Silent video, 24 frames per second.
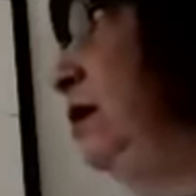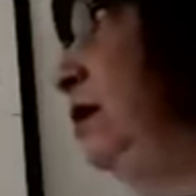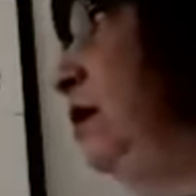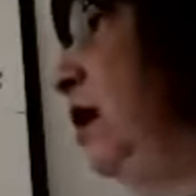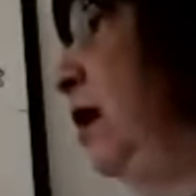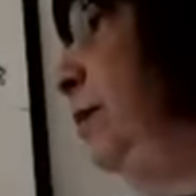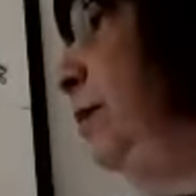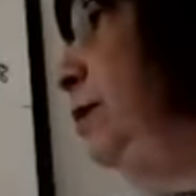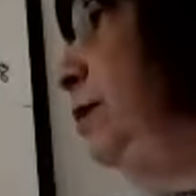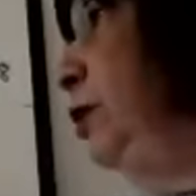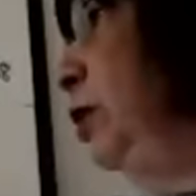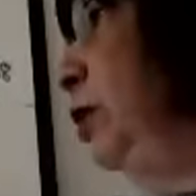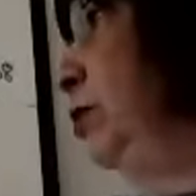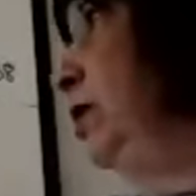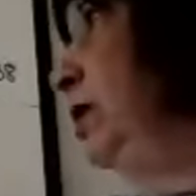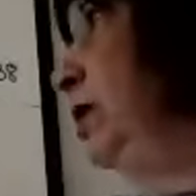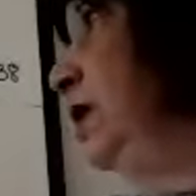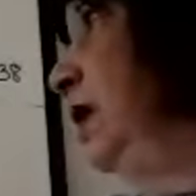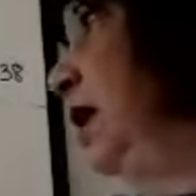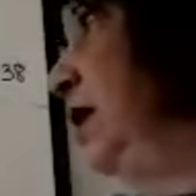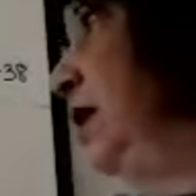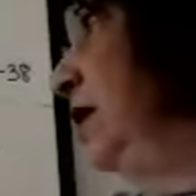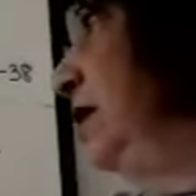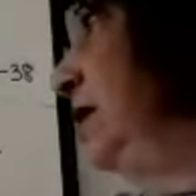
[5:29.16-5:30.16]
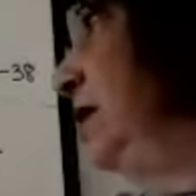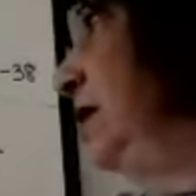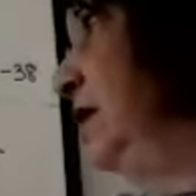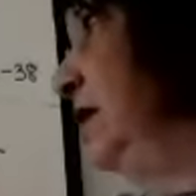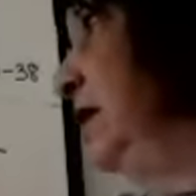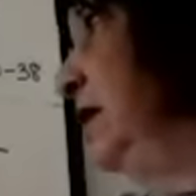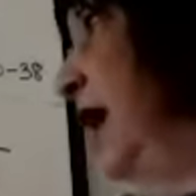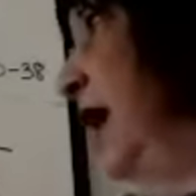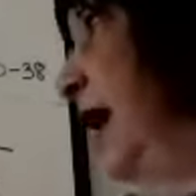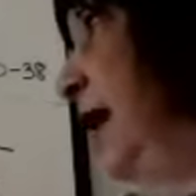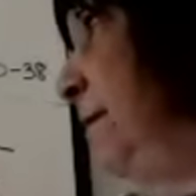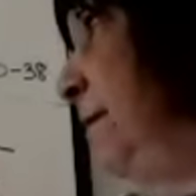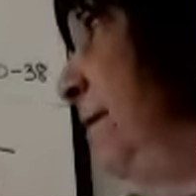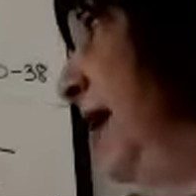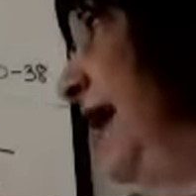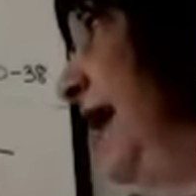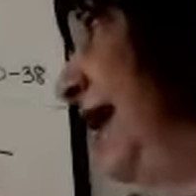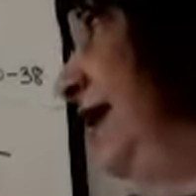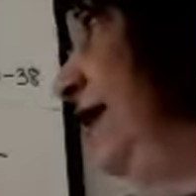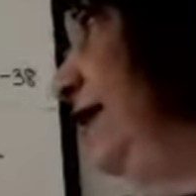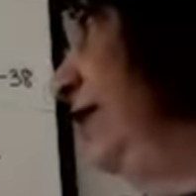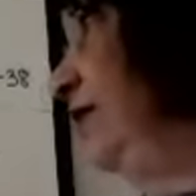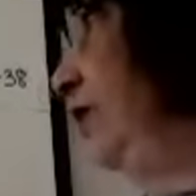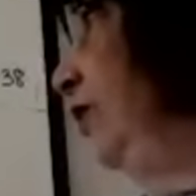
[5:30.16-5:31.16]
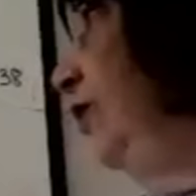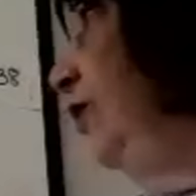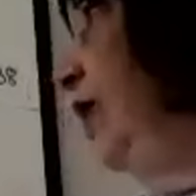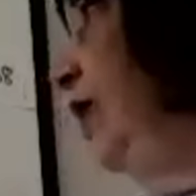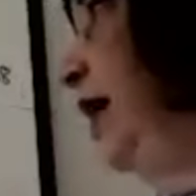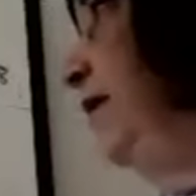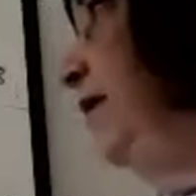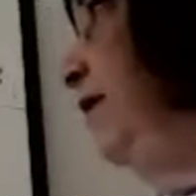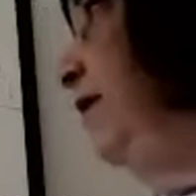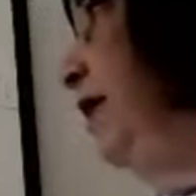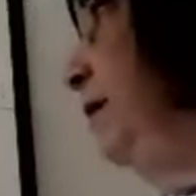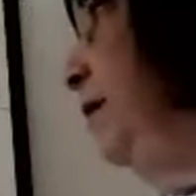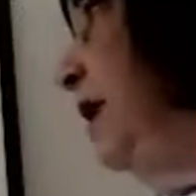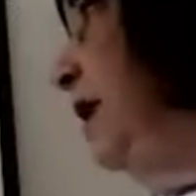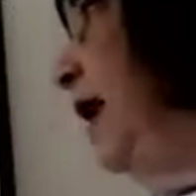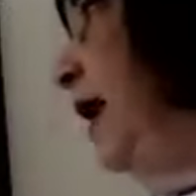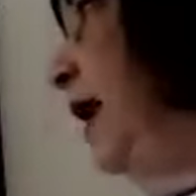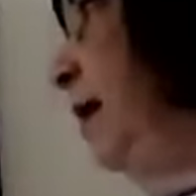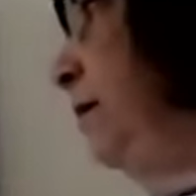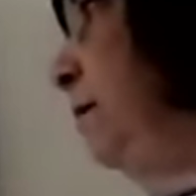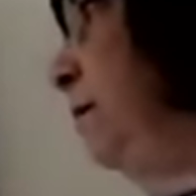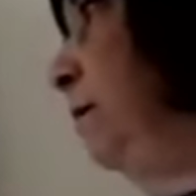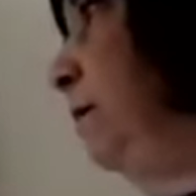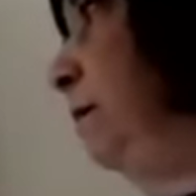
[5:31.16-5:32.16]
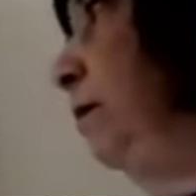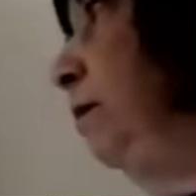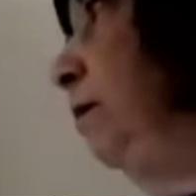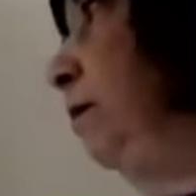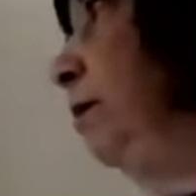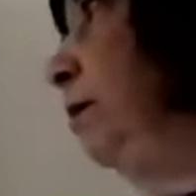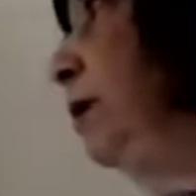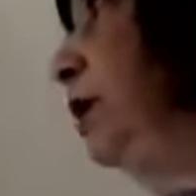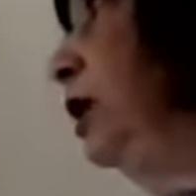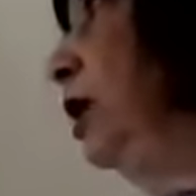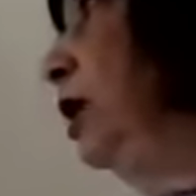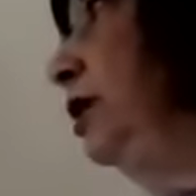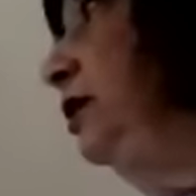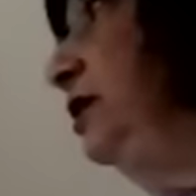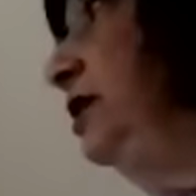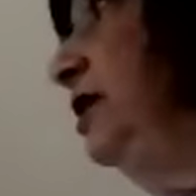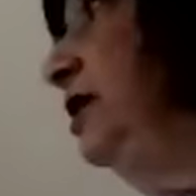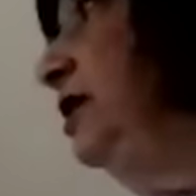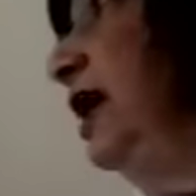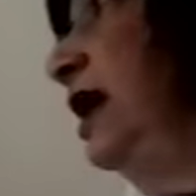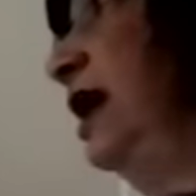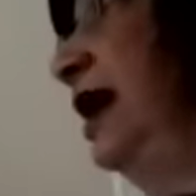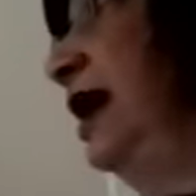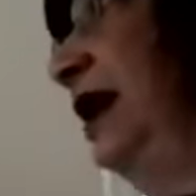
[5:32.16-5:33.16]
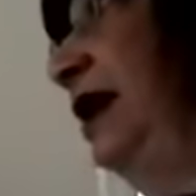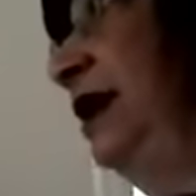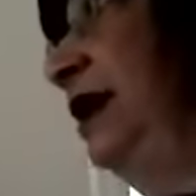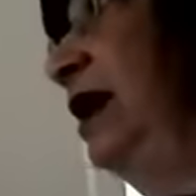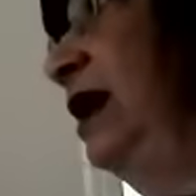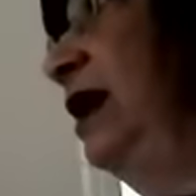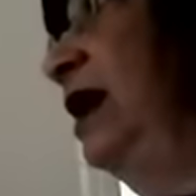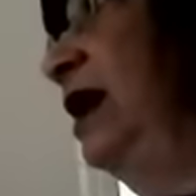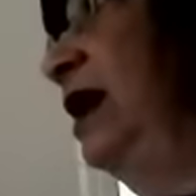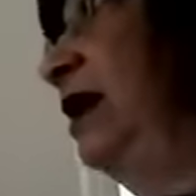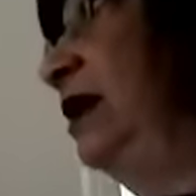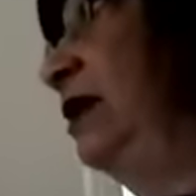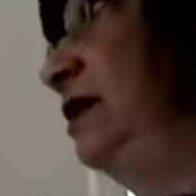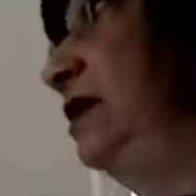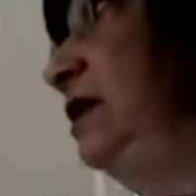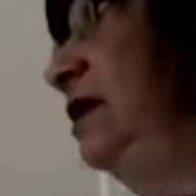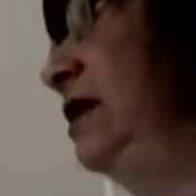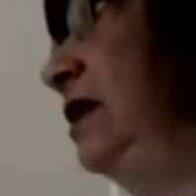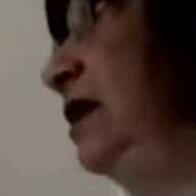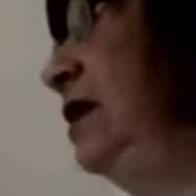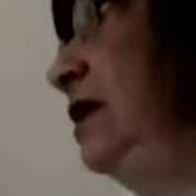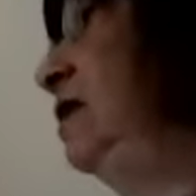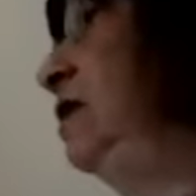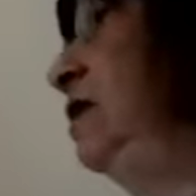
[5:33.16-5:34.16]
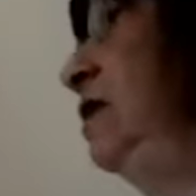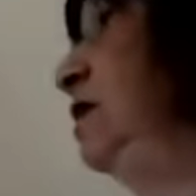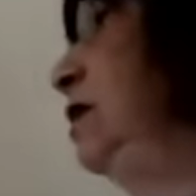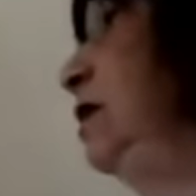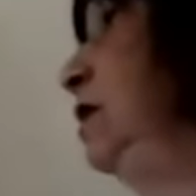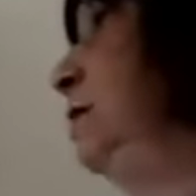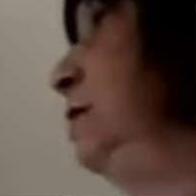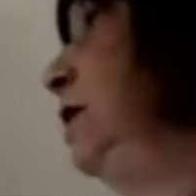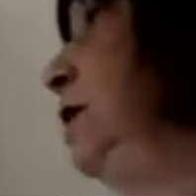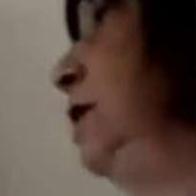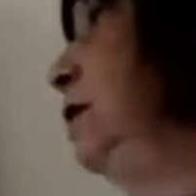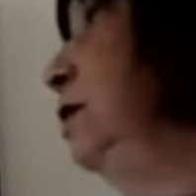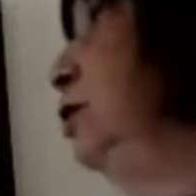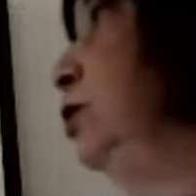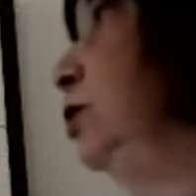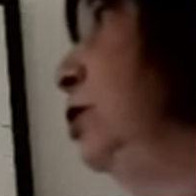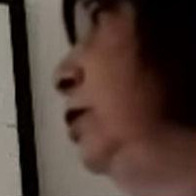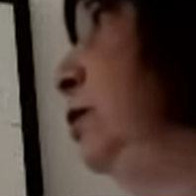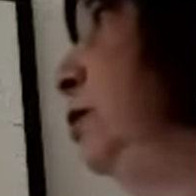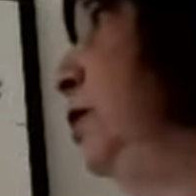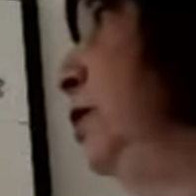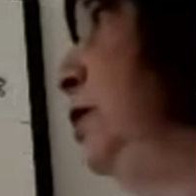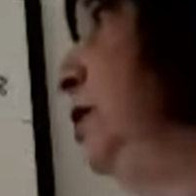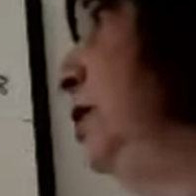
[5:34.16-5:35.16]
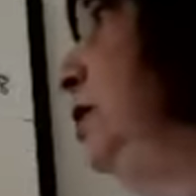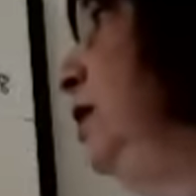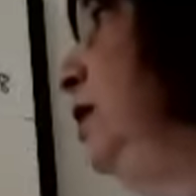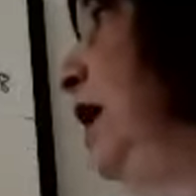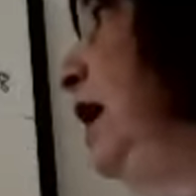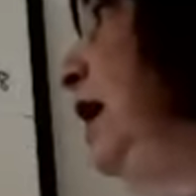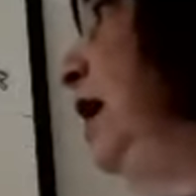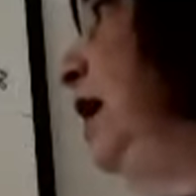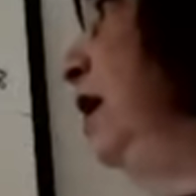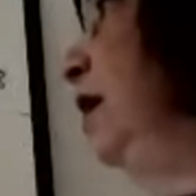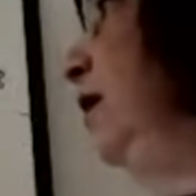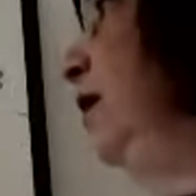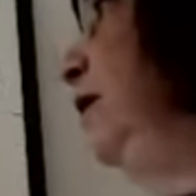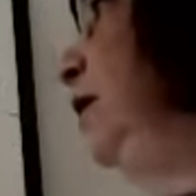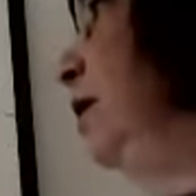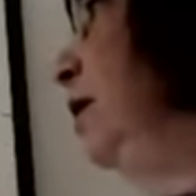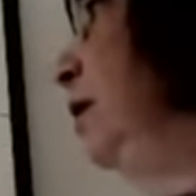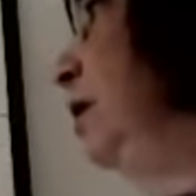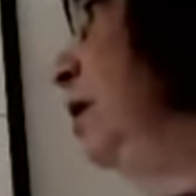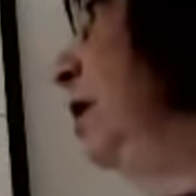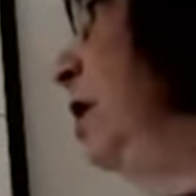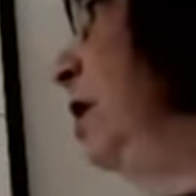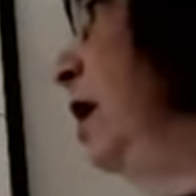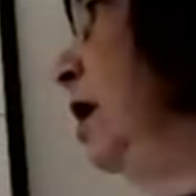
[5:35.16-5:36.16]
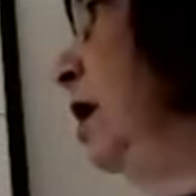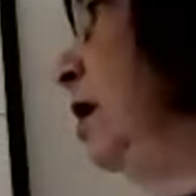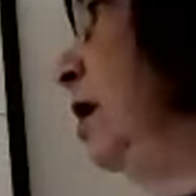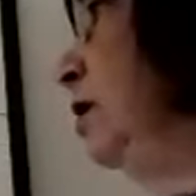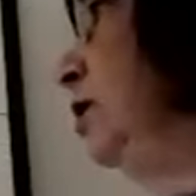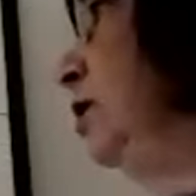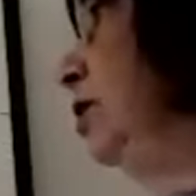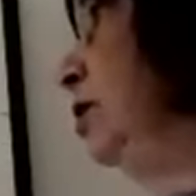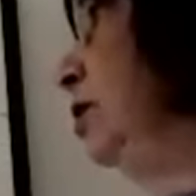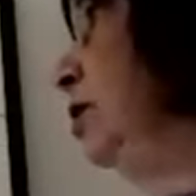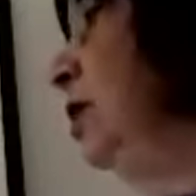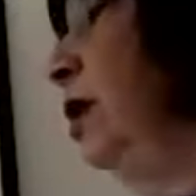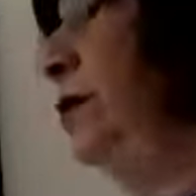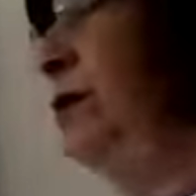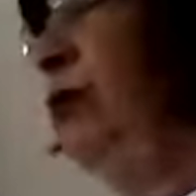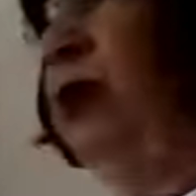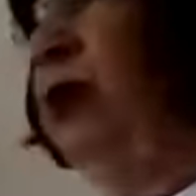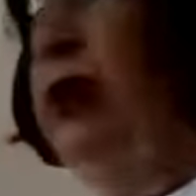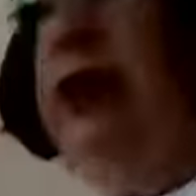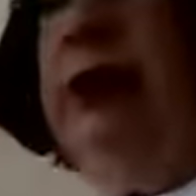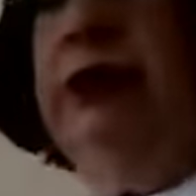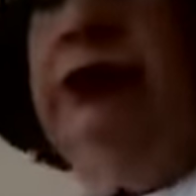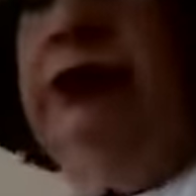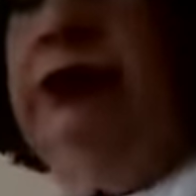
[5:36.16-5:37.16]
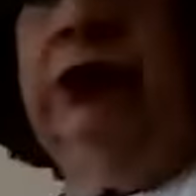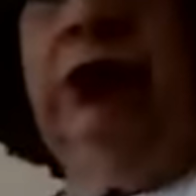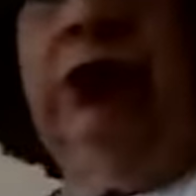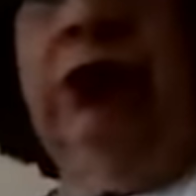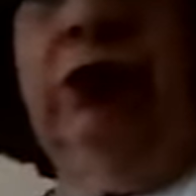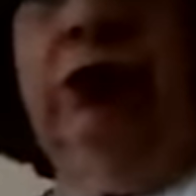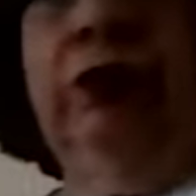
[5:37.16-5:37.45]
it up. Don't say this is m minus 5 and m plus 9. Since the middle term was negative, the larger number has to go